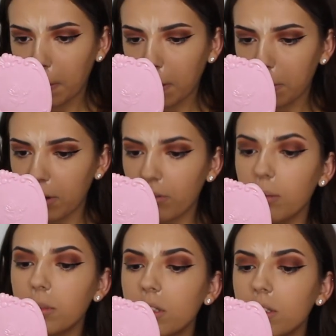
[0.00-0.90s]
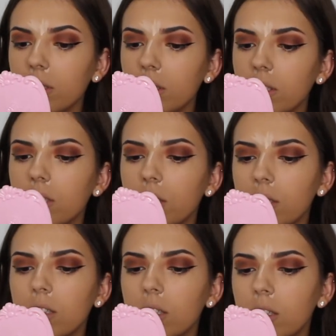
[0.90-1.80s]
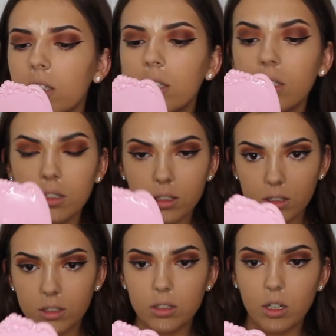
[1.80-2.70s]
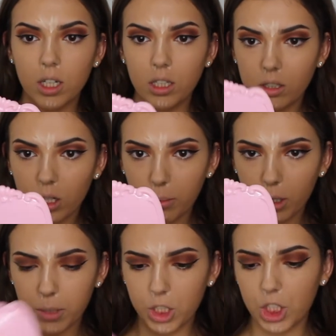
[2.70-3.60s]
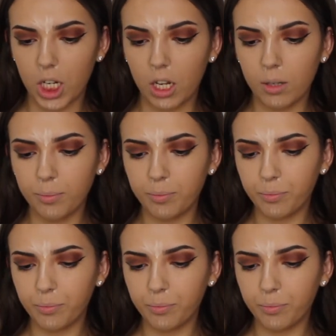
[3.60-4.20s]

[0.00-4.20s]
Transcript: a little bit around my nose, and a tiny bit on my chin.